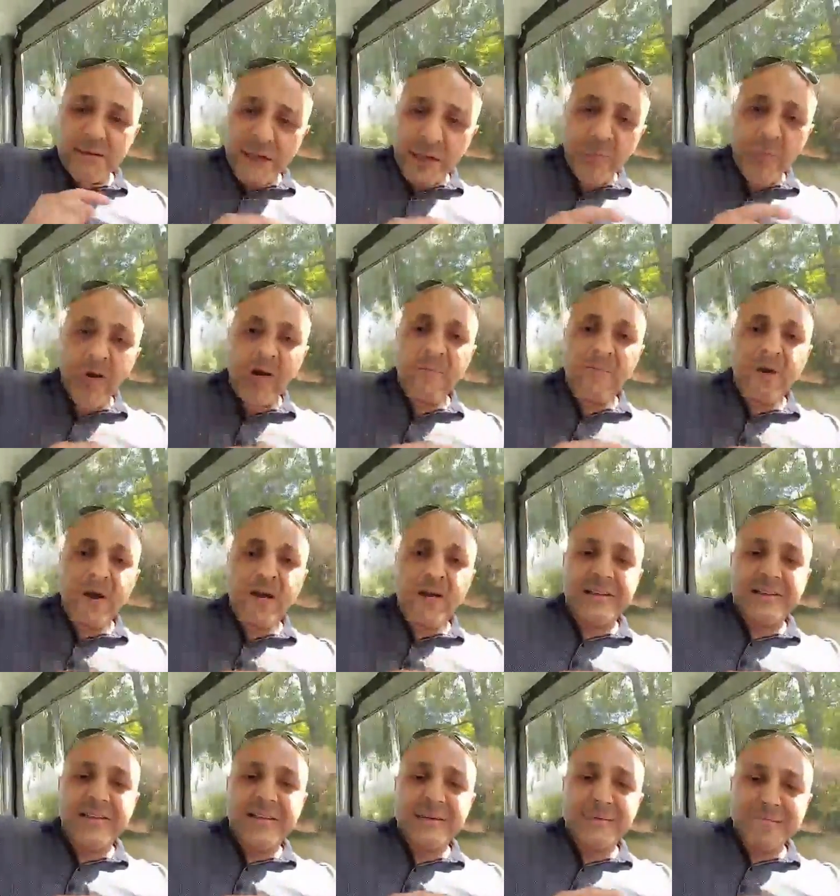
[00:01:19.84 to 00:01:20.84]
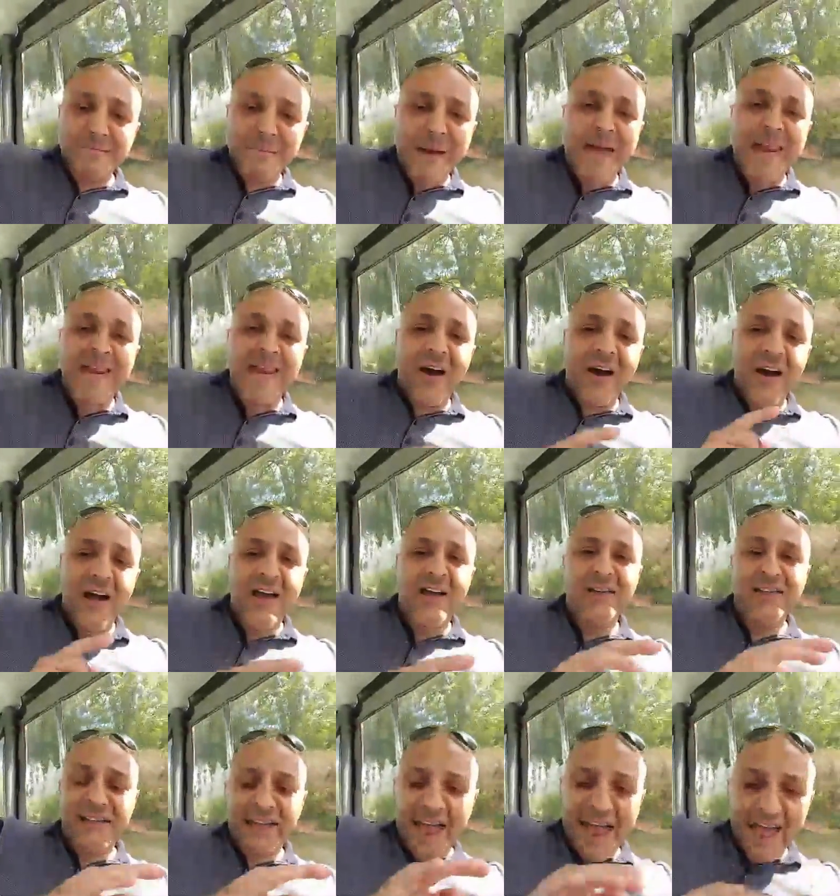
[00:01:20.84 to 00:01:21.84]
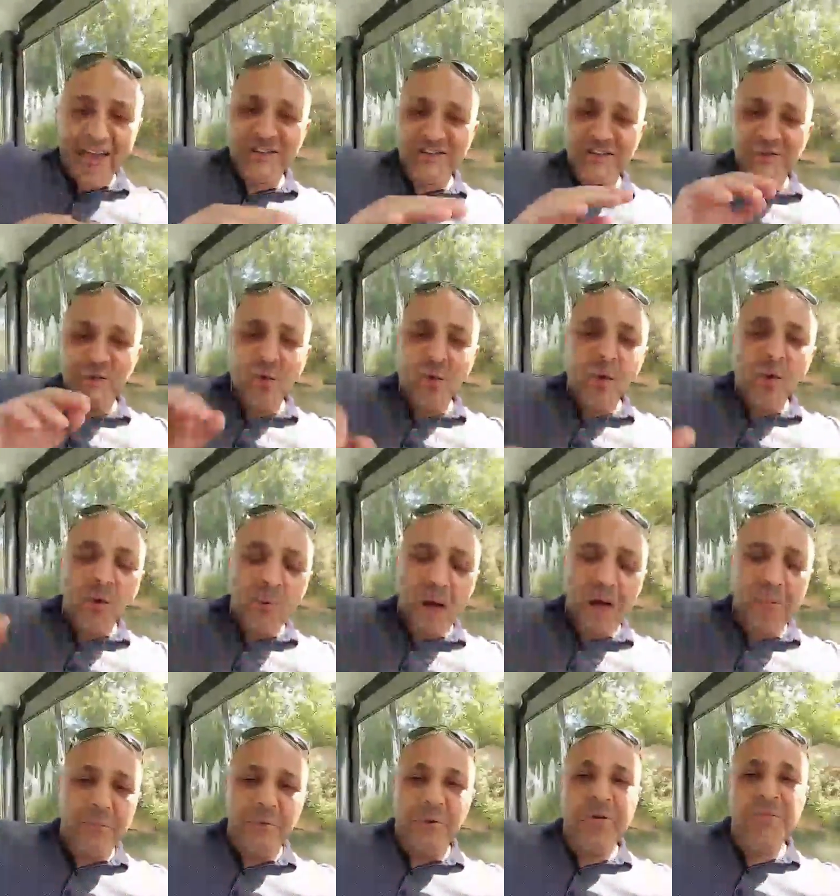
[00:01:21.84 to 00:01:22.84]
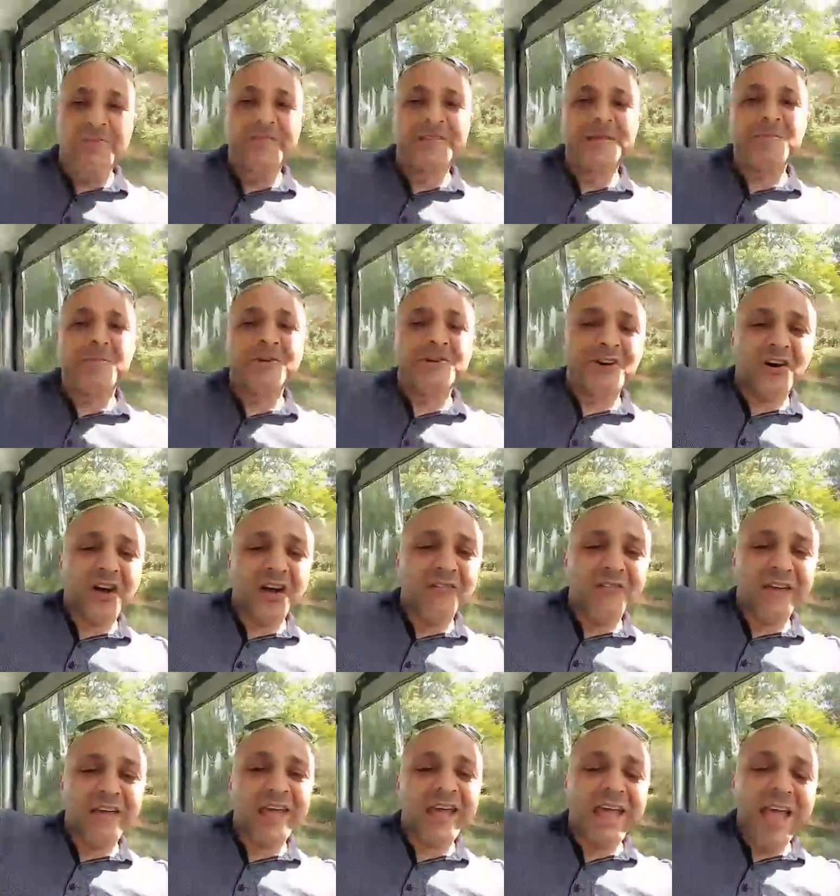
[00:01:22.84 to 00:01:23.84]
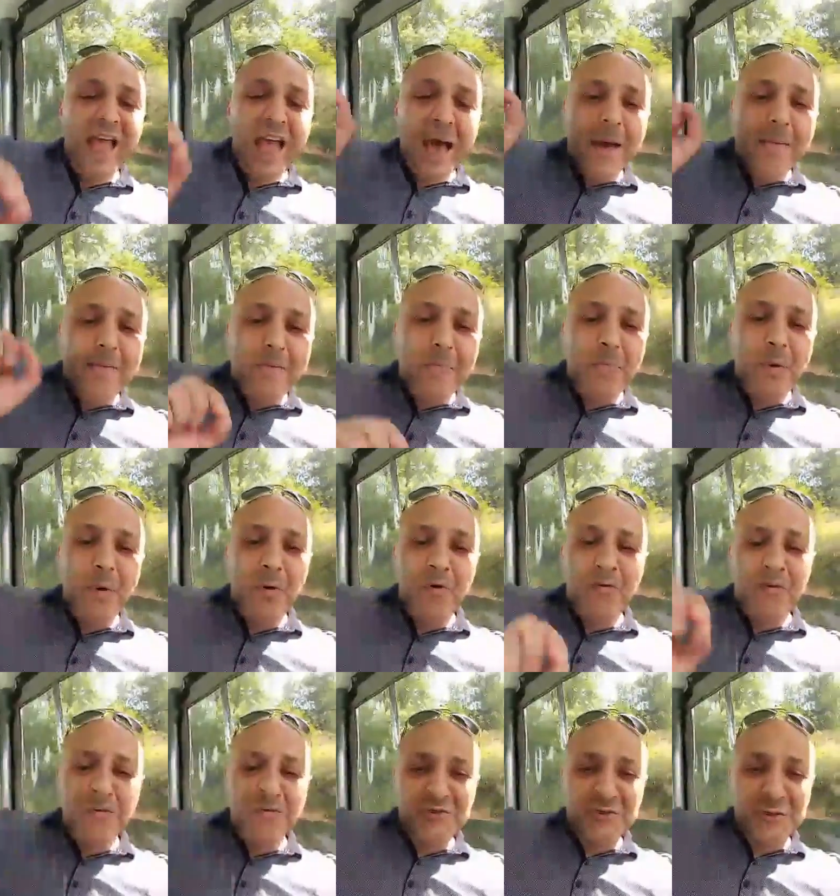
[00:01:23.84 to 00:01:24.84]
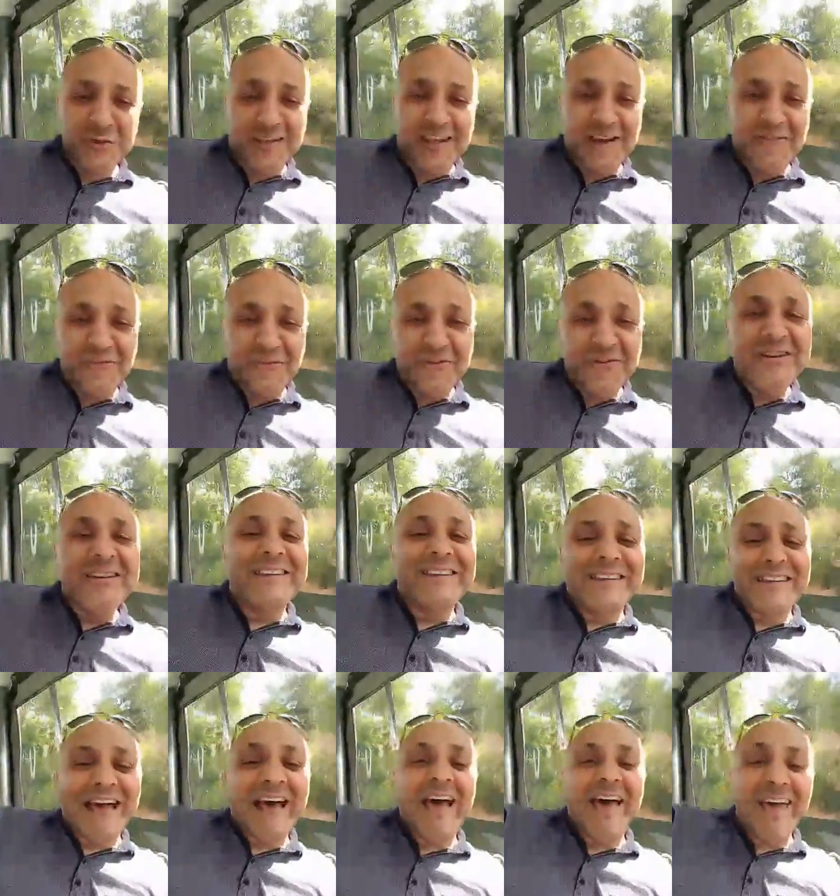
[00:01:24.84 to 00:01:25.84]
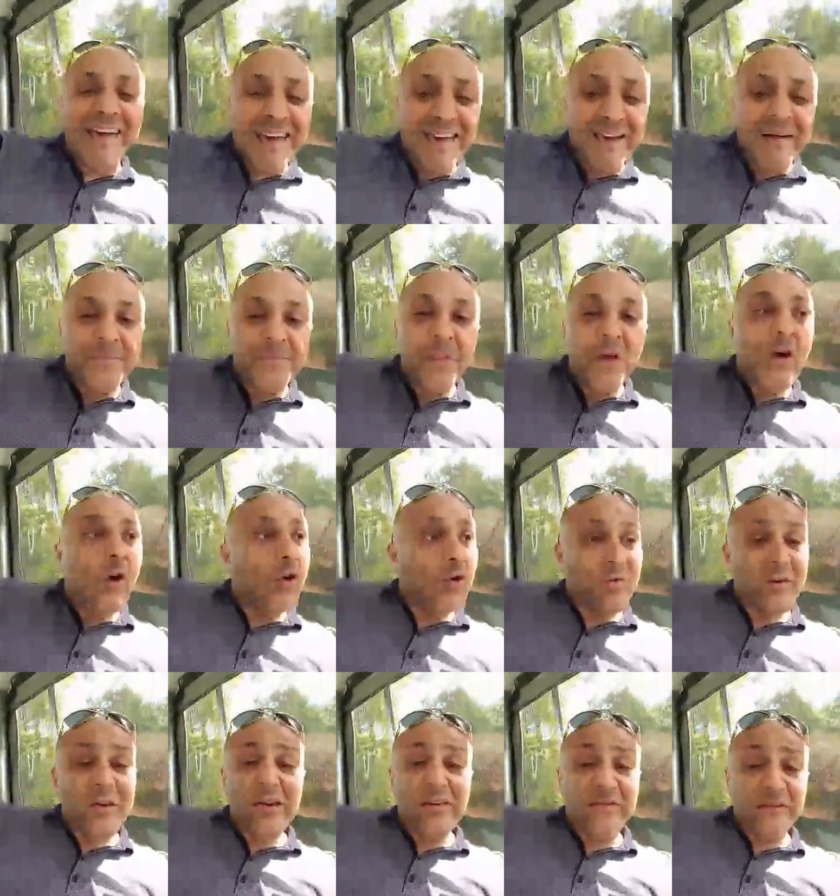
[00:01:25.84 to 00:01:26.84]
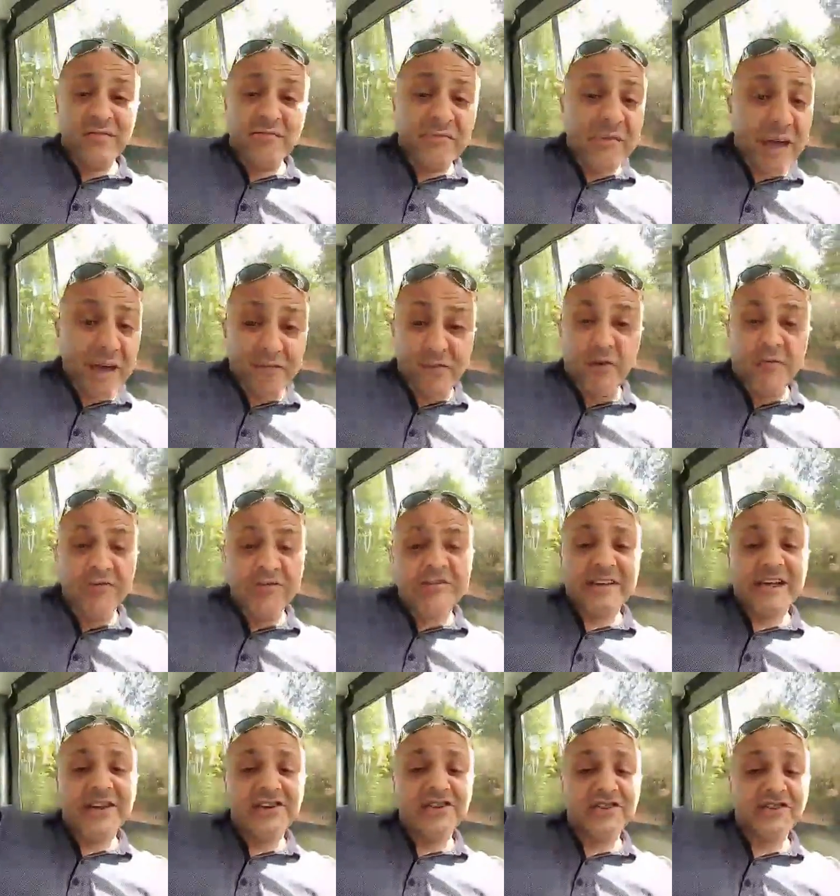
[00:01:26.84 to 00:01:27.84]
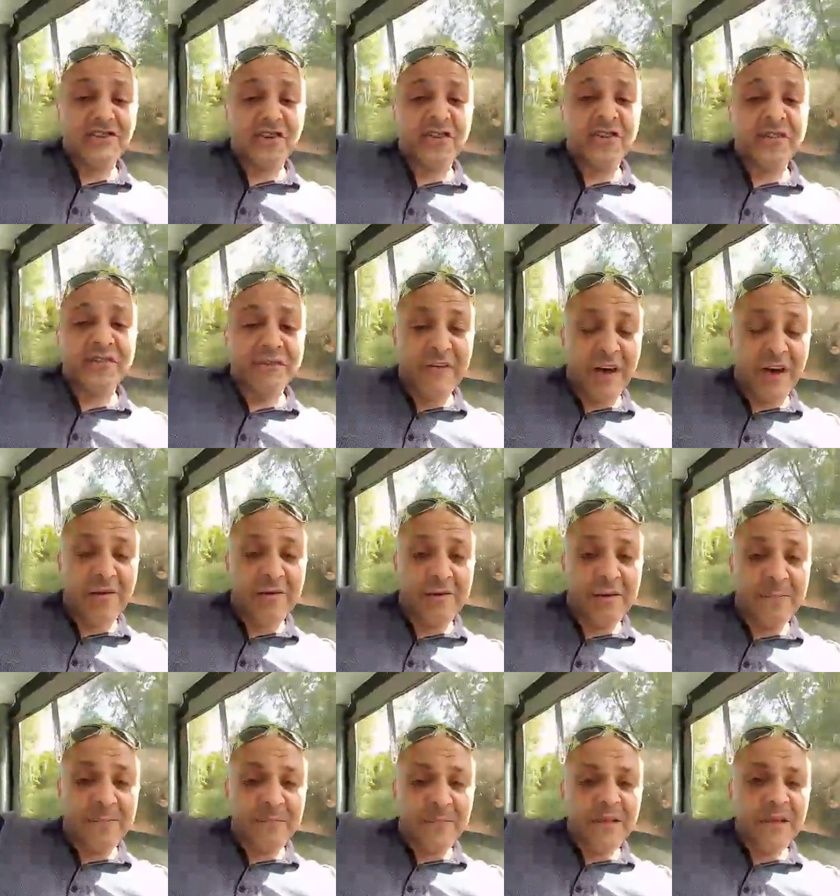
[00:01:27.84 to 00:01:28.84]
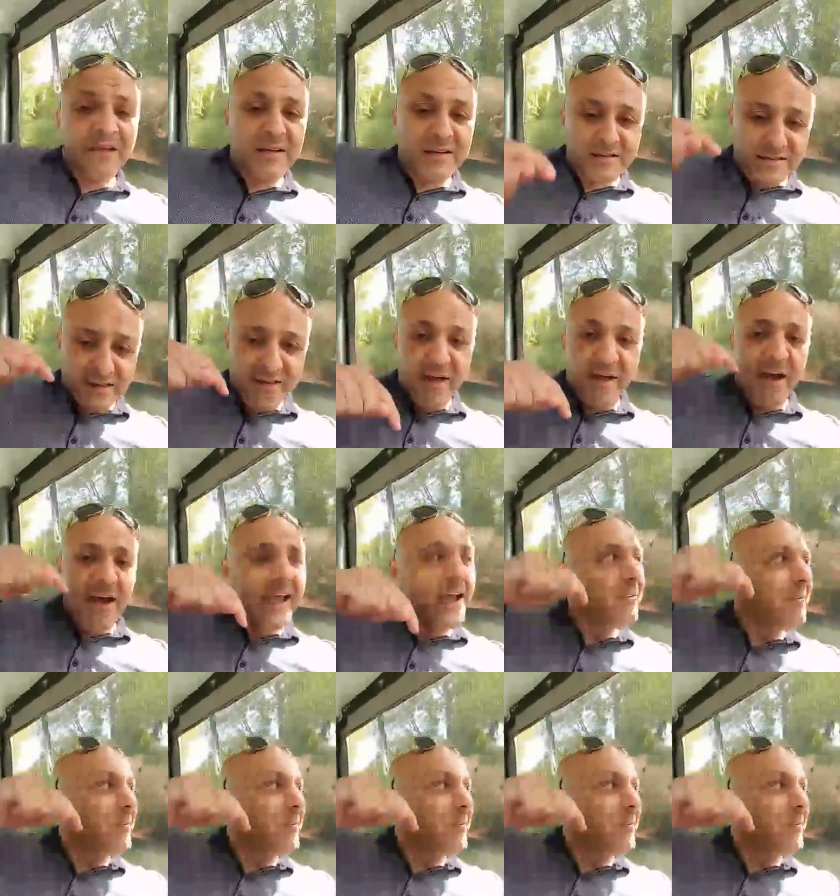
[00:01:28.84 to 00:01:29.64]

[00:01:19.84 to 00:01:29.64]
Network marketing meant I could cancel all my appointments in my diary, move them to a different day, or even have conversations on the phone so that I